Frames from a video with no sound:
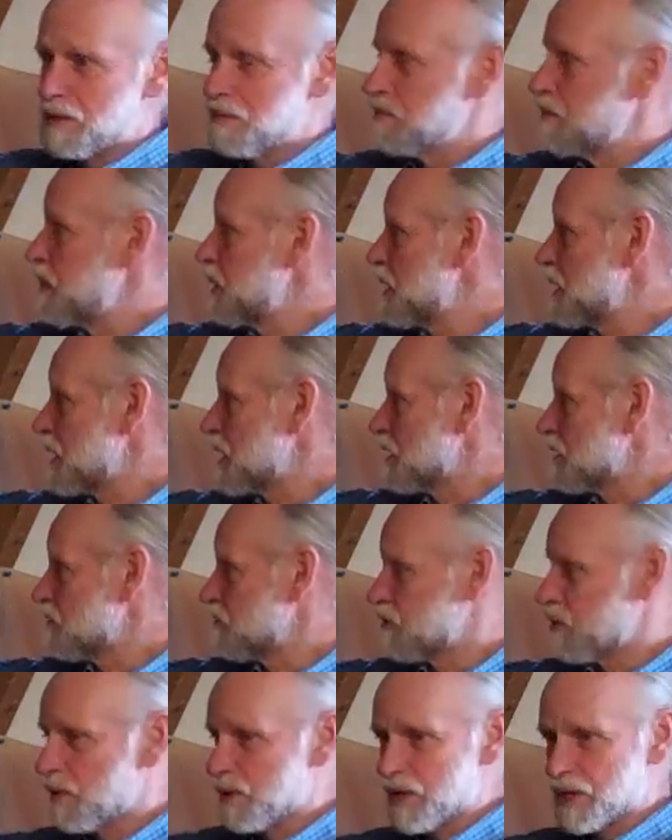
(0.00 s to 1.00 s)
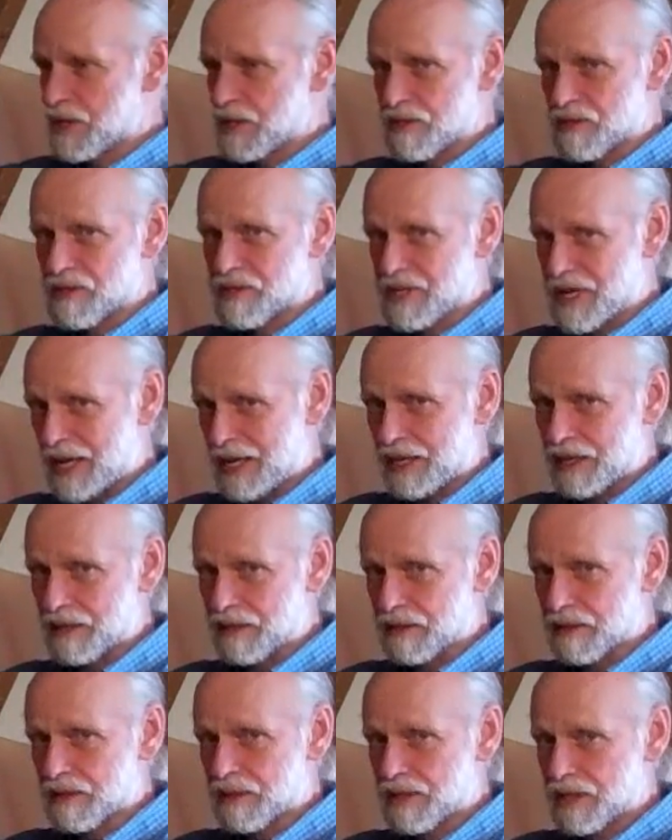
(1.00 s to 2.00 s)
minute, 40th
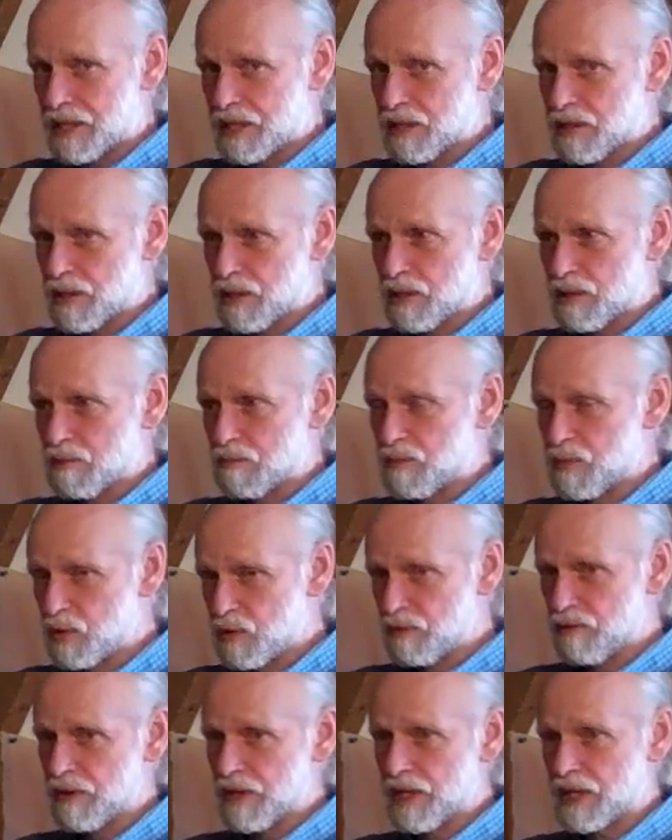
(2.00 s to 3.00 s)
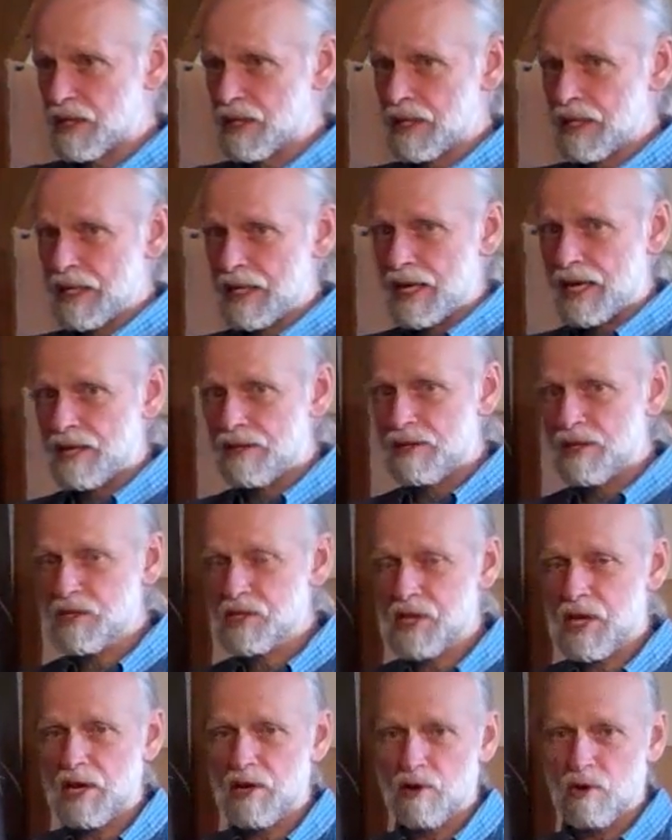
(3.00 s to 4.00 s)
second into the movie. And
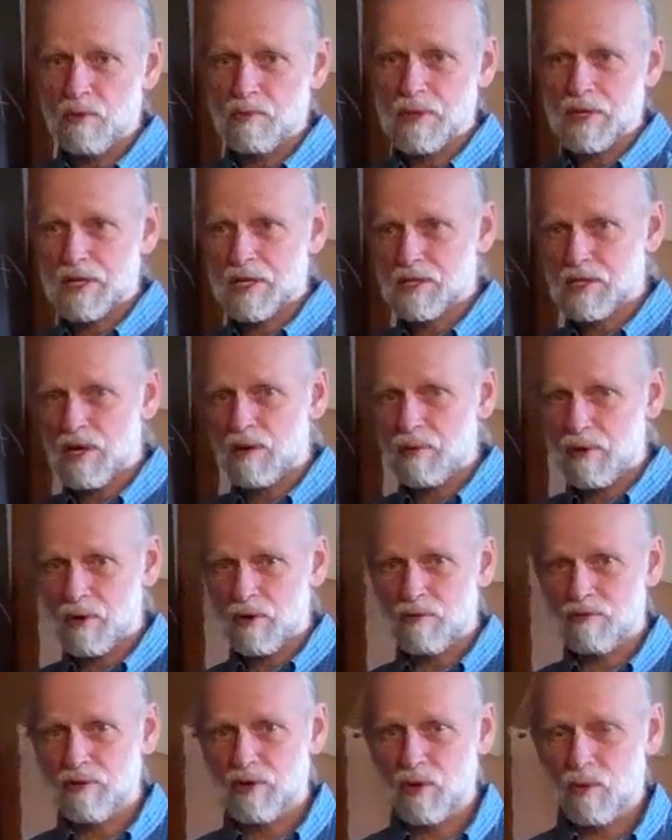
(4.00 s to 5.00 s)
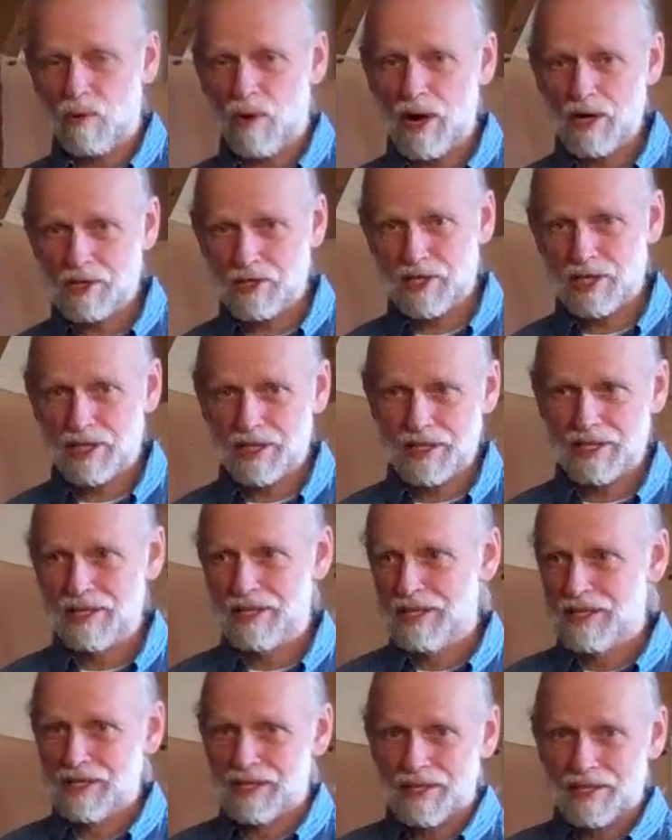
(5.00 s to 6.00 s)
this I know because I went over to watching
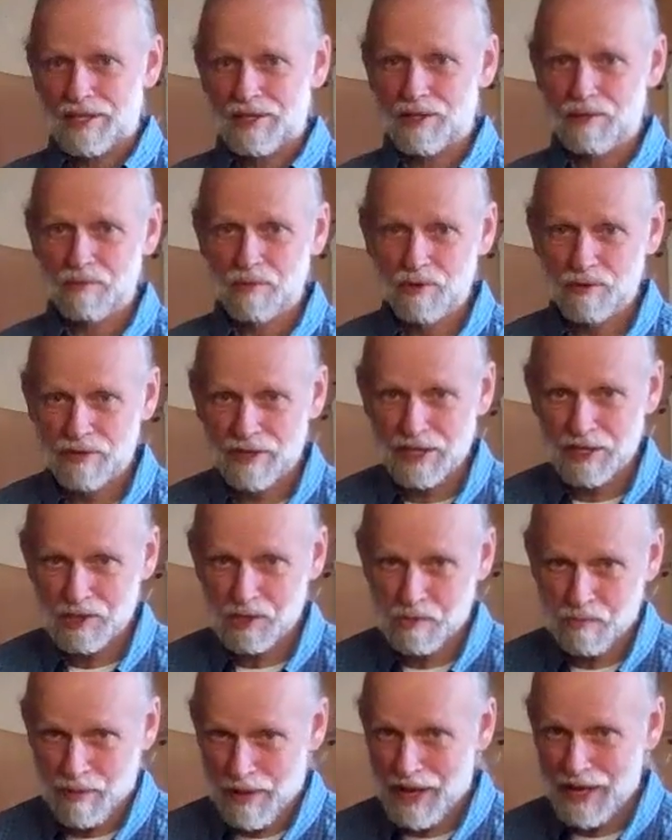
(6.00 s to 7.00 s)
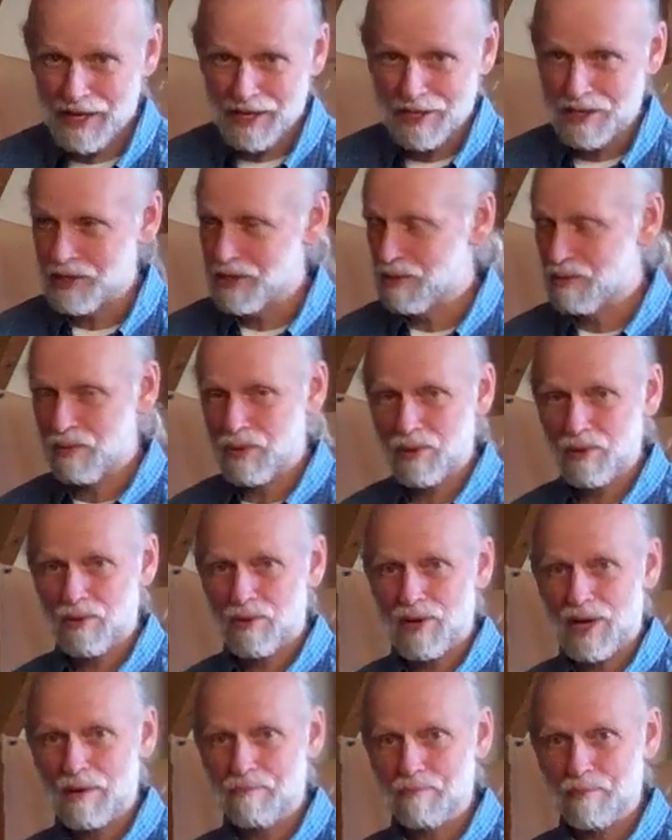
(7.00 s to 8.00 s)
the movie in Spanish, Willow
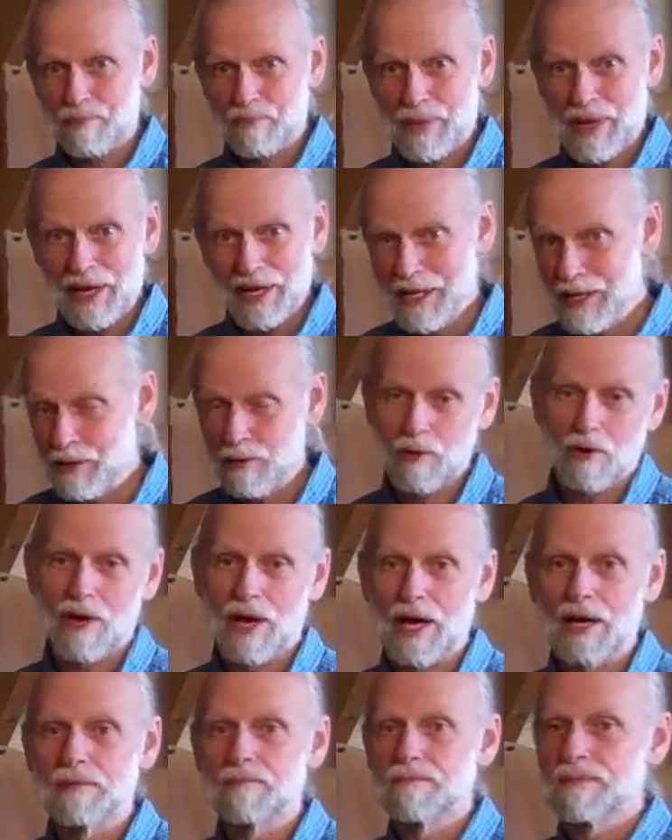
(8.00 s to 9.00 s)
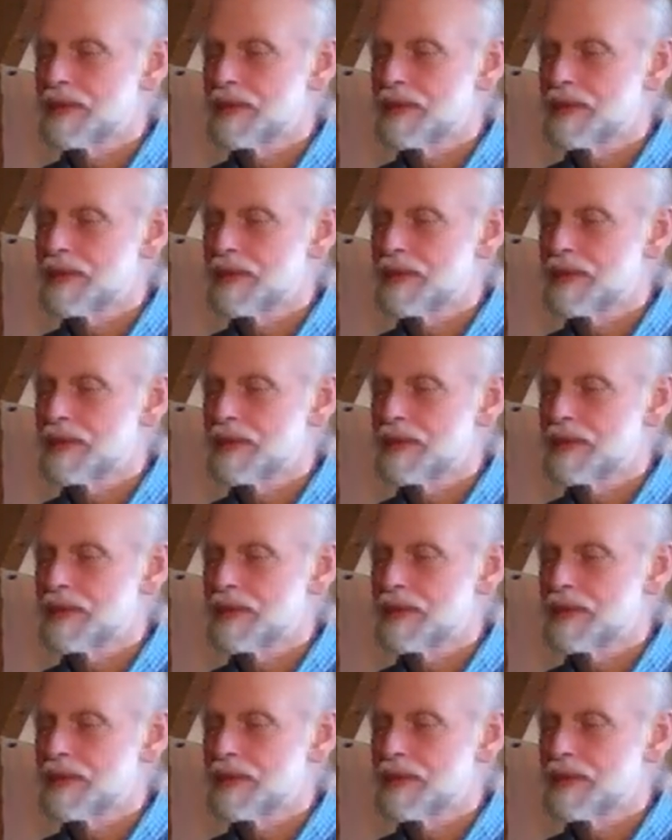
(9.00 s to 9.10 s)
la Película.